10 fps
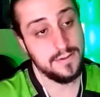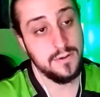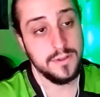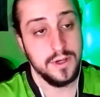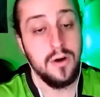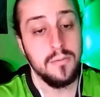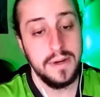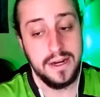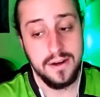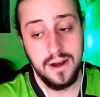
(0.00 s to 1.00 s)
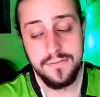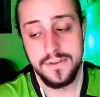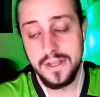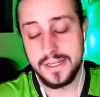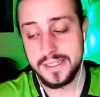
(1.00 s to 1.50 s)
Let's hope, man. I
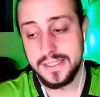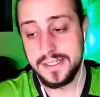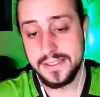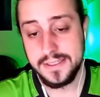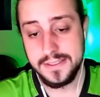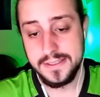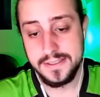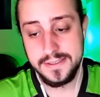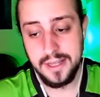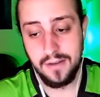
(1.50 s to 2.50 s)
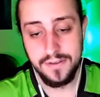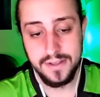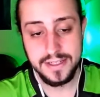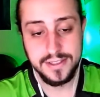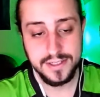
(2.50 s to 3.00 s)
feel like
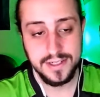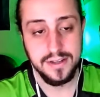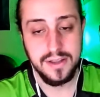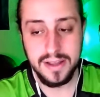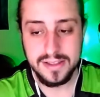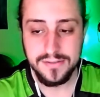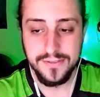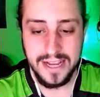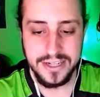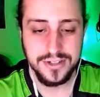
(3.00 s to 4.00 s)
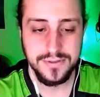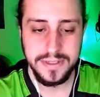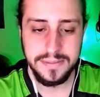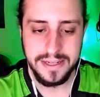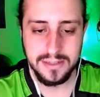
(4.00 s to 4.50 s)
it's got like the Flash could
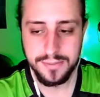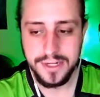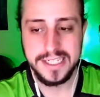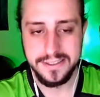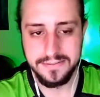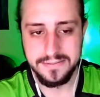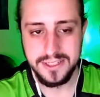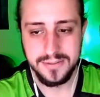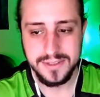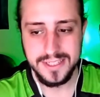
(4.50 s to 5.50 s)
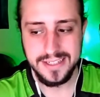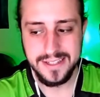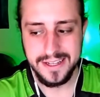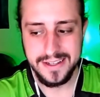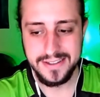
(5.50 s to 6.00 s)
really make or break it. You know what I'm saying?
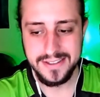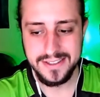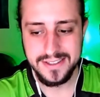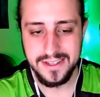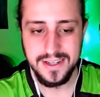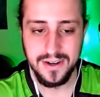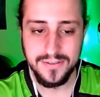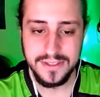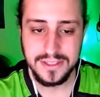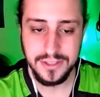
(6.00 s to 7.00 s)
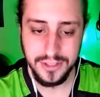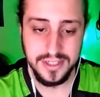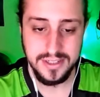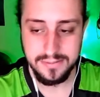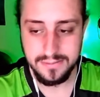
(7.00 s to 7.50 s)
Like, because if it's
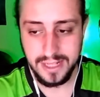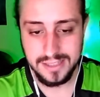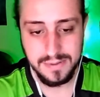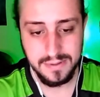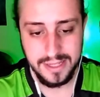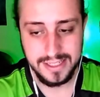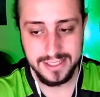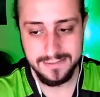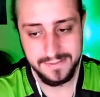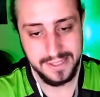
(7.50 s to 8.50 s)
good and lots of people like it,